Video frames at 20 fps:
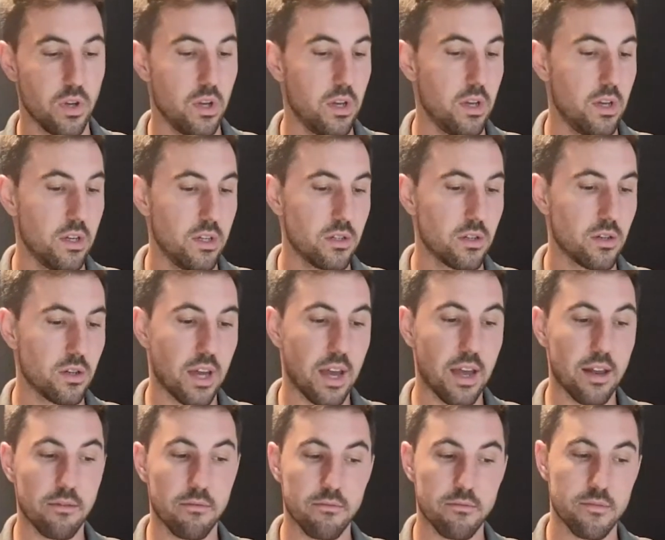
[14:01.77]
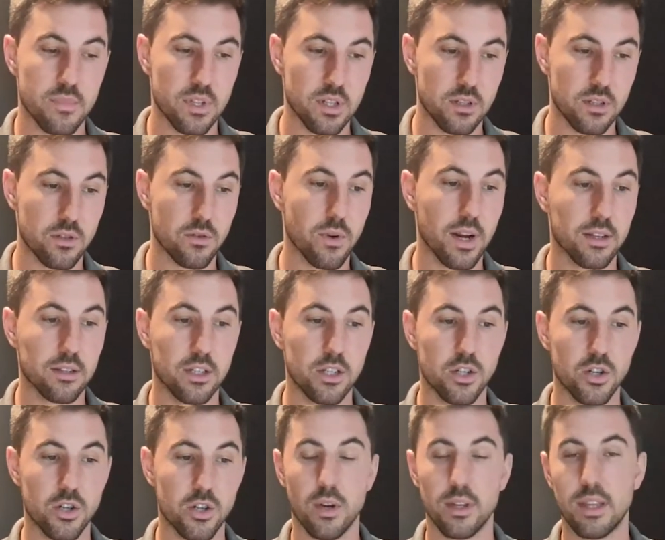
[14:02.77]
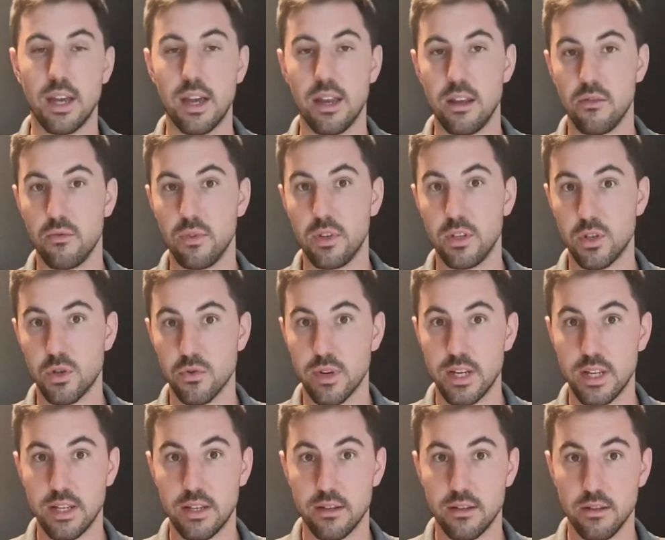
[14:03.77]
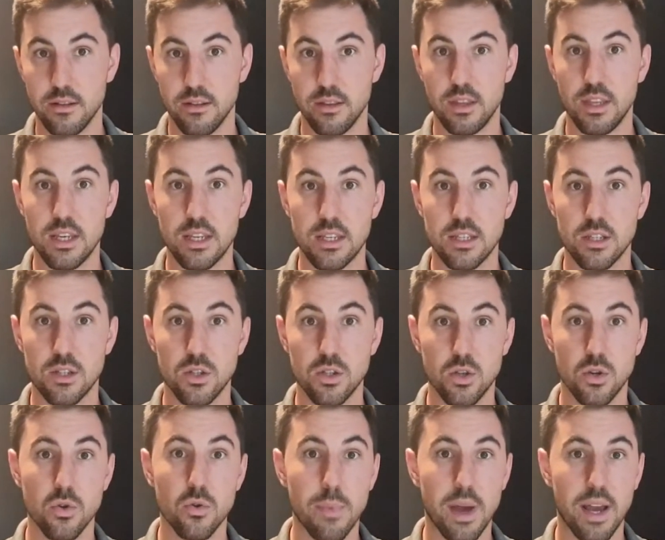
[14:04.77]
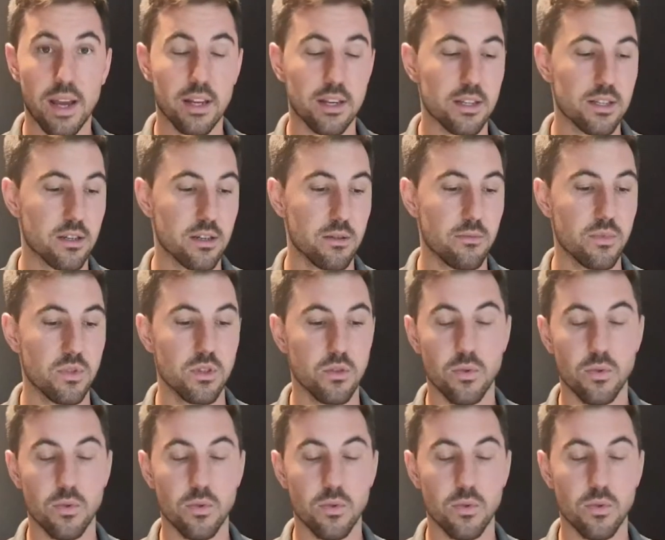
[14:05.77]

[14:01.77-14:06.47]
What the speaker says: So again, directly showing that if we treat these two mechanisms,